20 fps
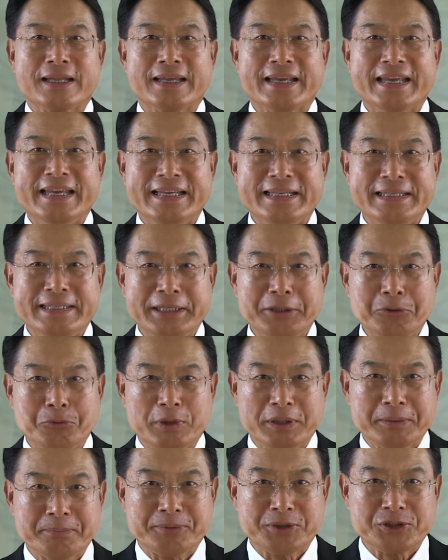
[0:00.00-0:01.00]

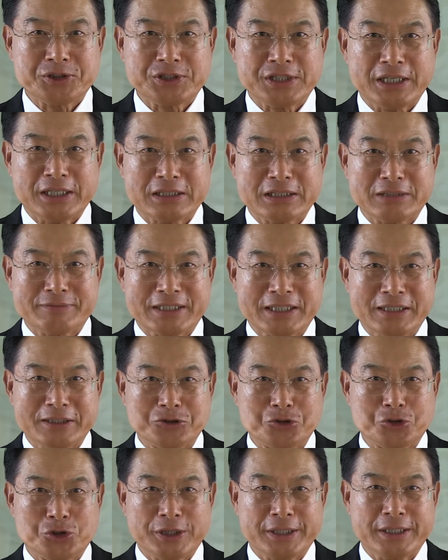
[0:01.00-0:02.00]
81% of
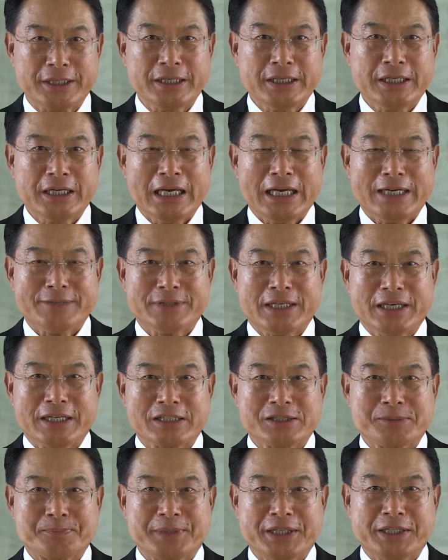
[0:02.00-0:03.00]
countries have
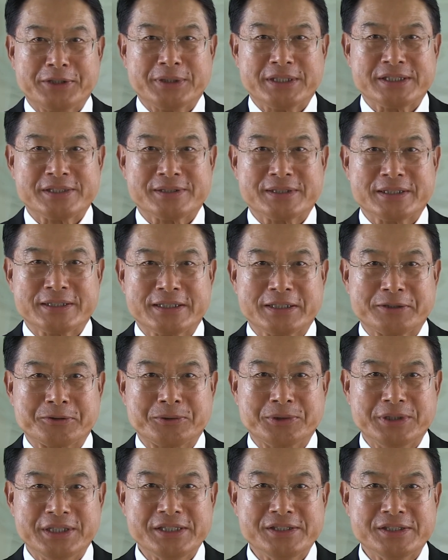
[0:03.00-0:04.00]
experienced a
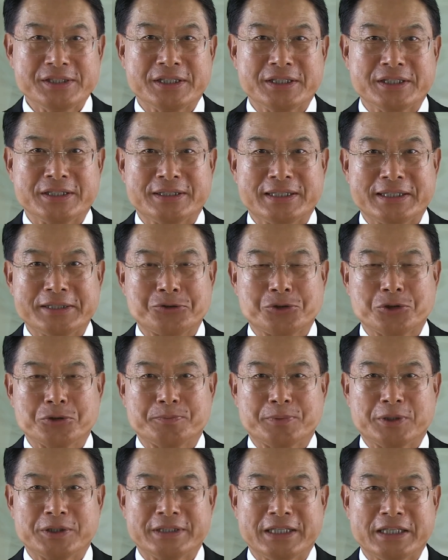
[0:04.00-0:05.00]
decrease in industrial
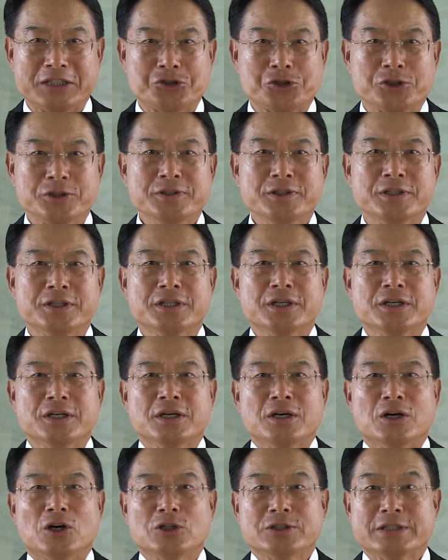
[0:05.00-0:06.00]
production,
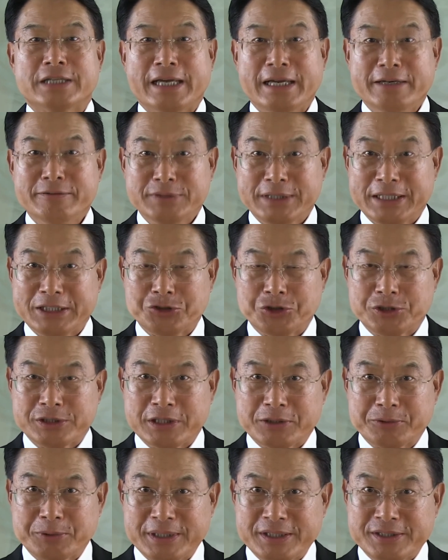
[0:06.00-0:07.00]
on average
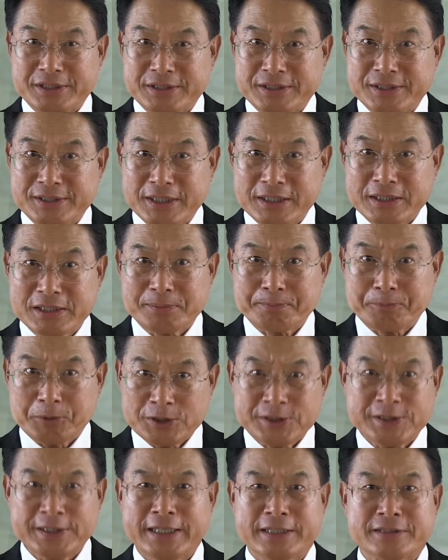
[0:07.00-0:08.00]
decreasing
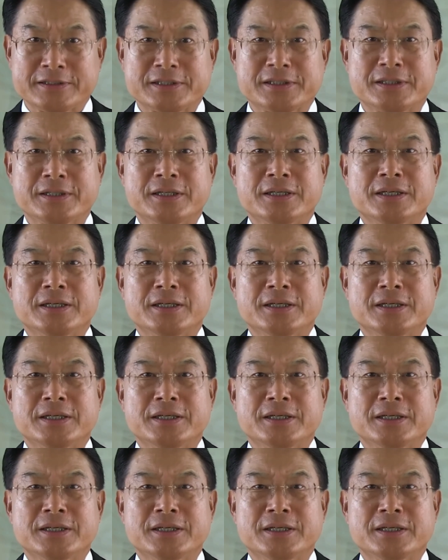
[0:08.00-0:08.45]
6%.